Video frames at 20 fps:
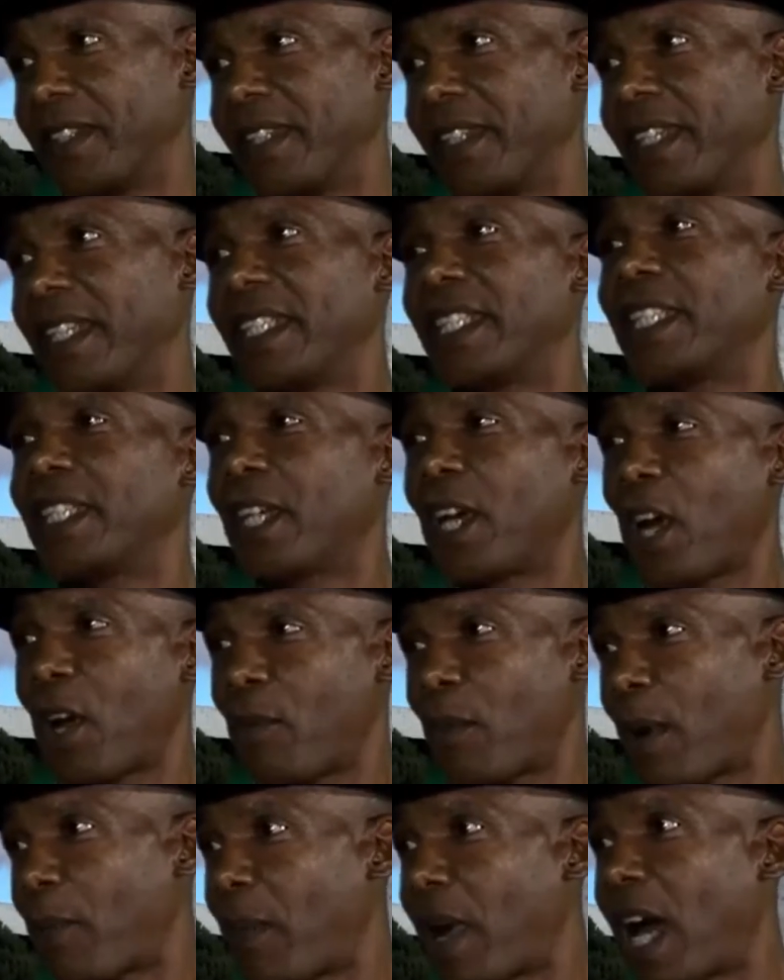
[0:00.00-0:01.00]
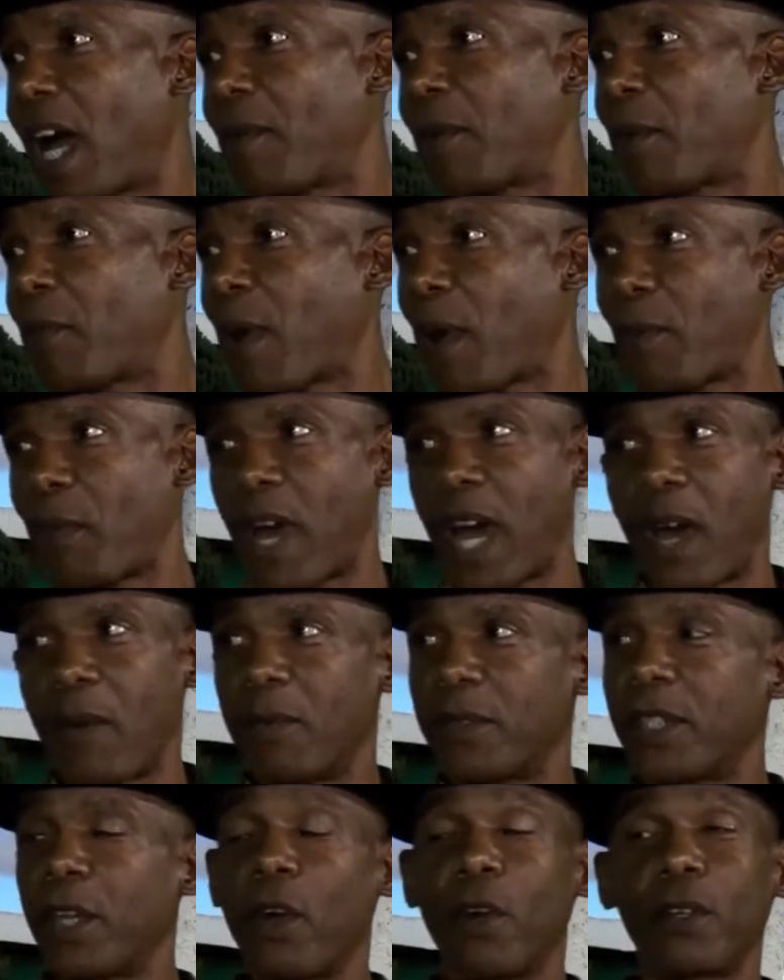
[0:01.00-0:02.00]
And she called my mom, and my
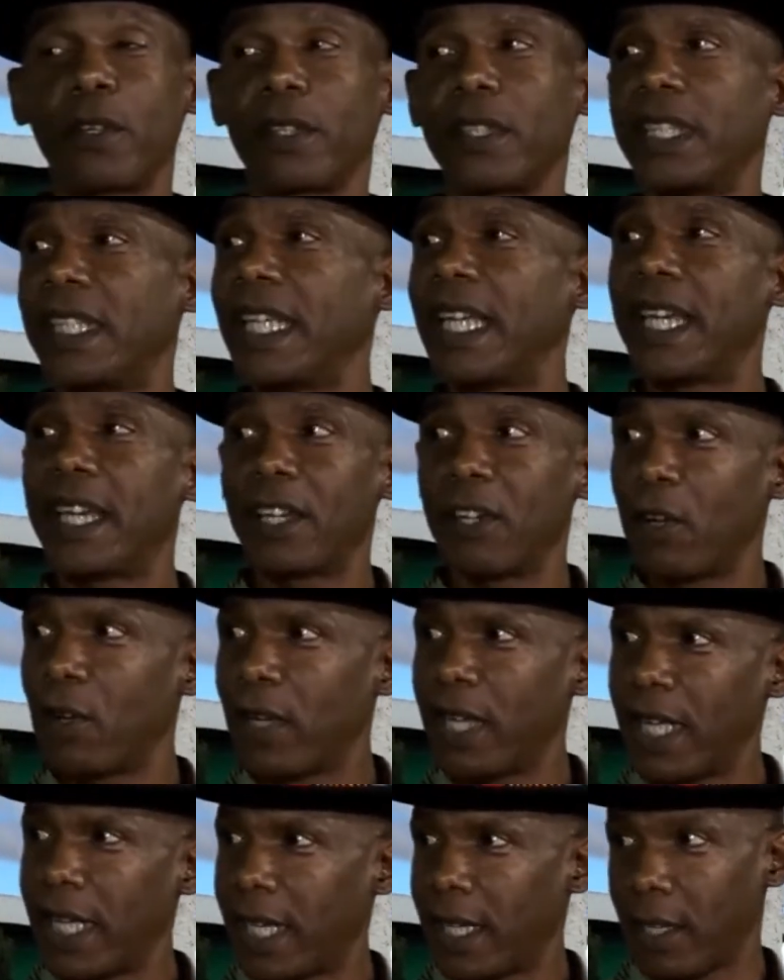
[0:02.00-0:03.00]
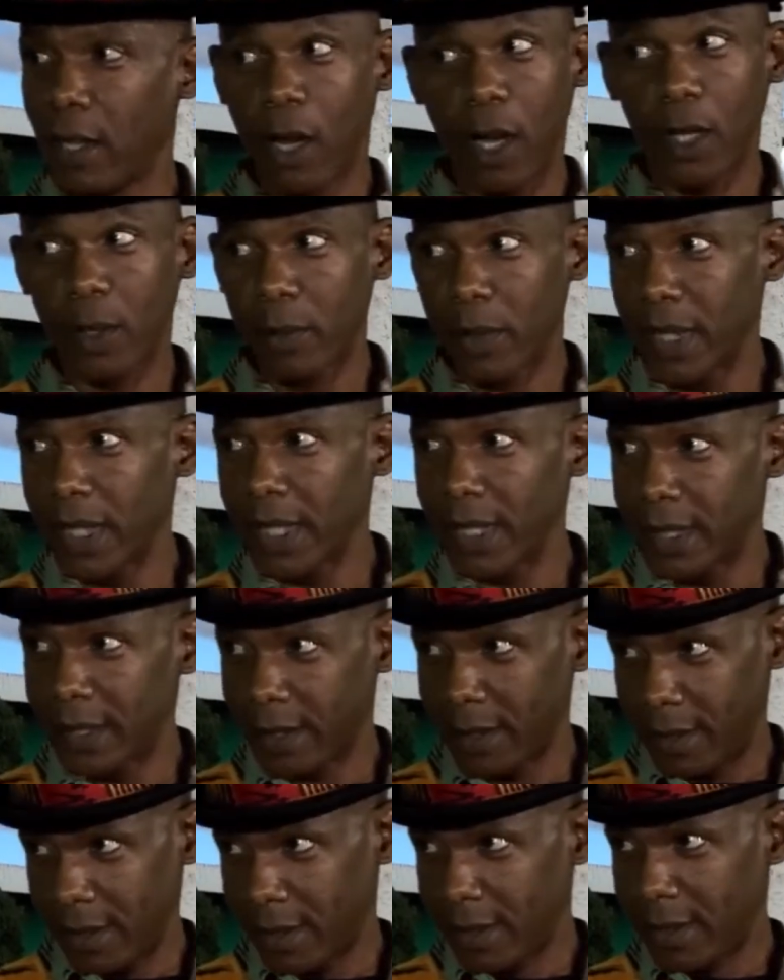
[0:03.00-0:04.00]
mom told her, "Yeah, go ahead, call the
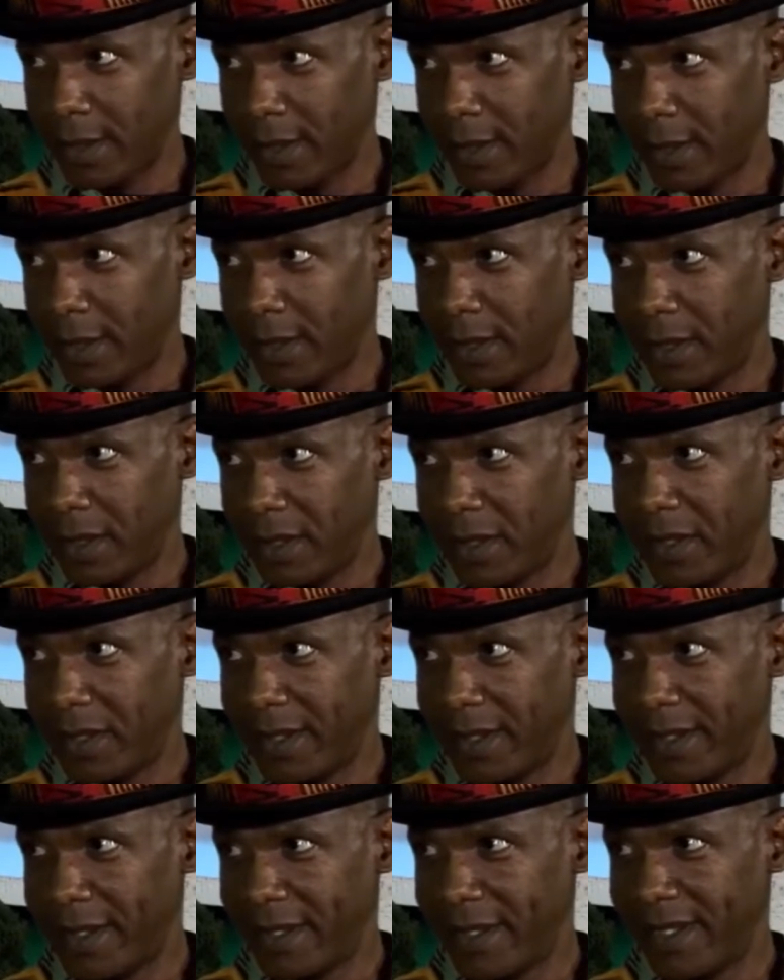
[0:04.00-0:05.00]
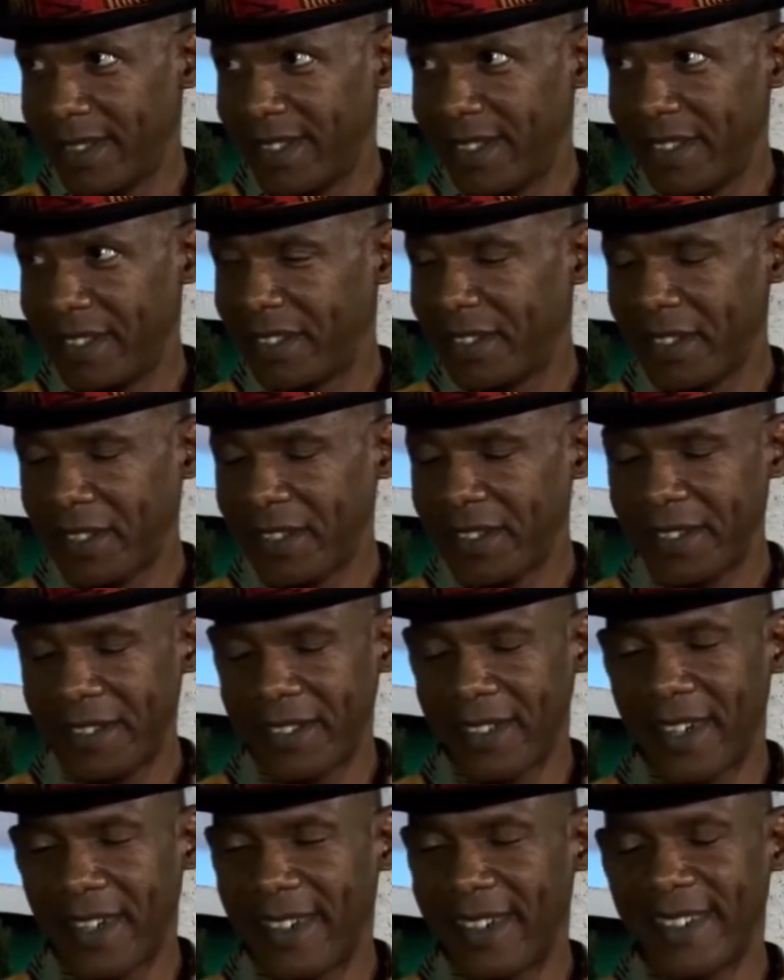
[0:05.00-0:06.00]
police." So, you
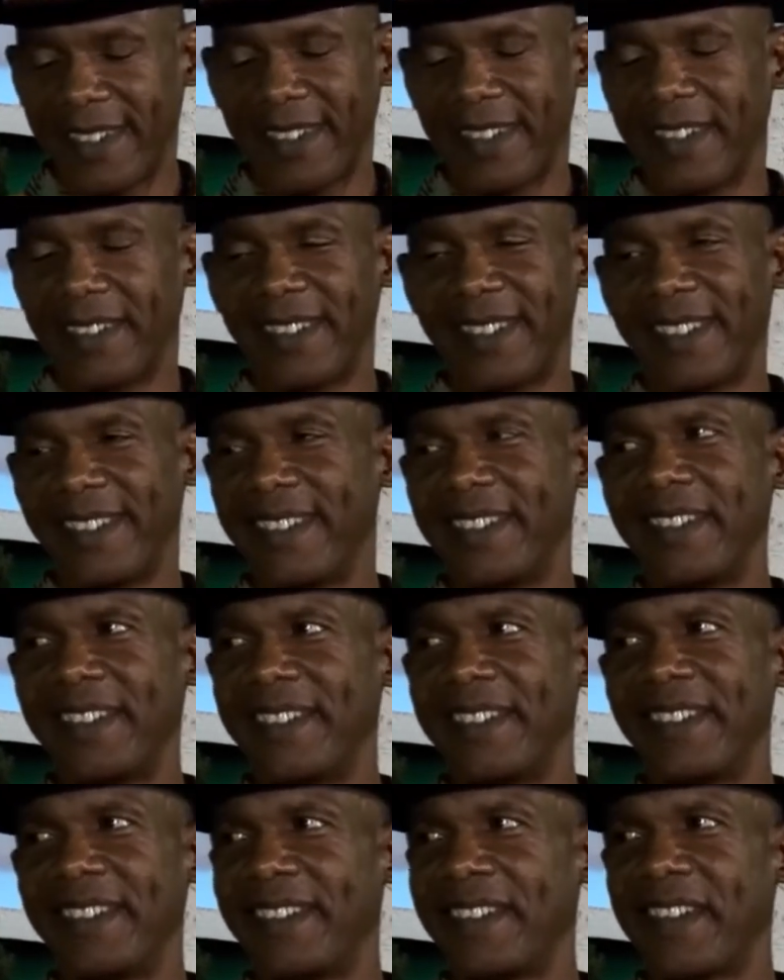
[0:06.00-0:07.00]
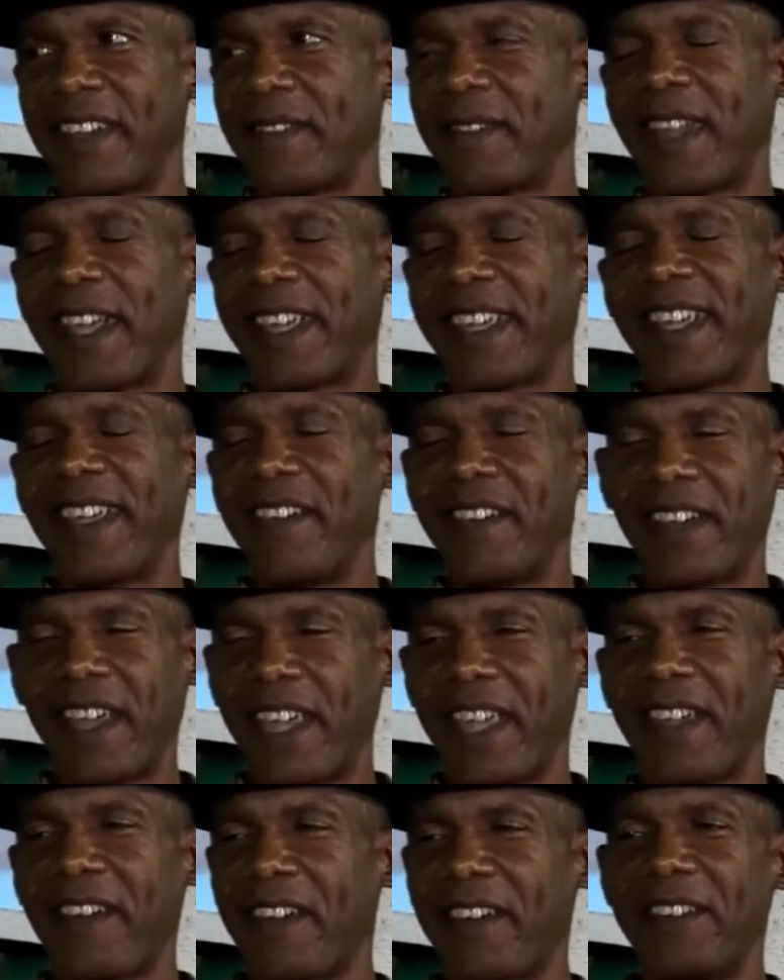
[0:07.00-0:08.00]
know, I'm like,
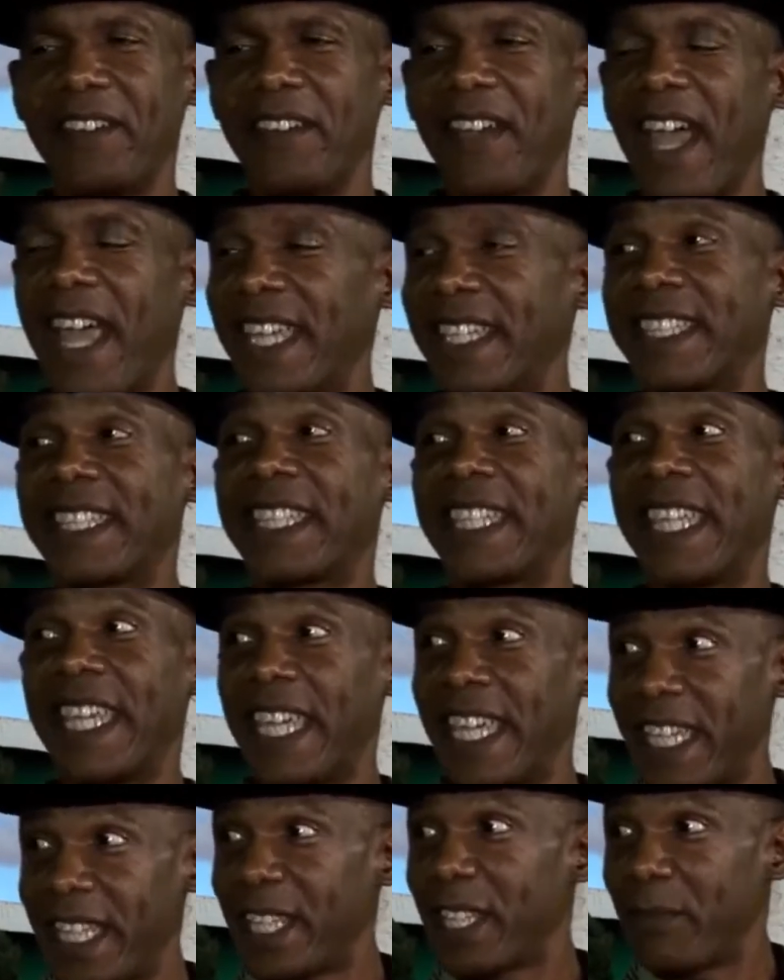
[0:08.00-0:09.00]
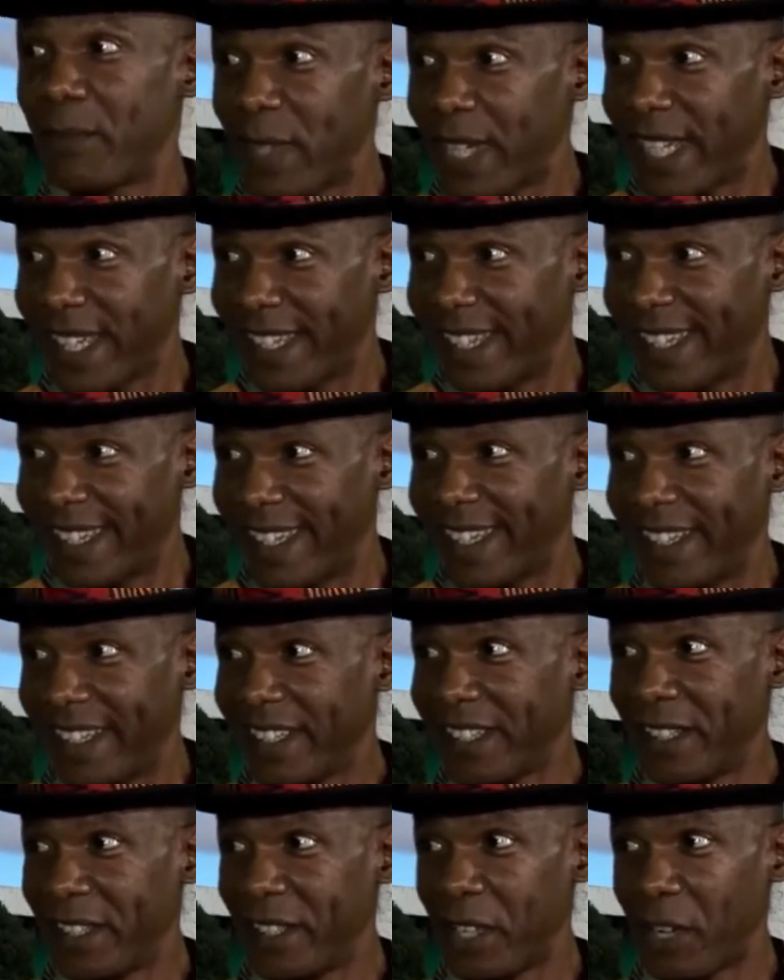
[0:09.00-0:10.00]
okay, are you guys kidding me?
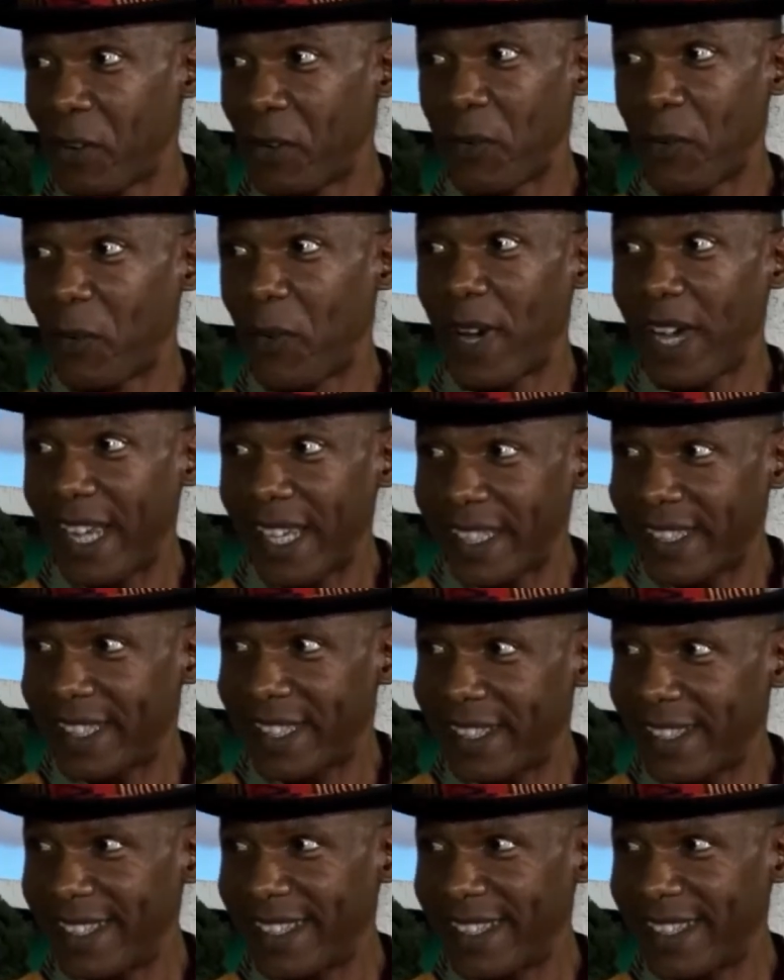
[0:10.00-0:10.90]
You know what?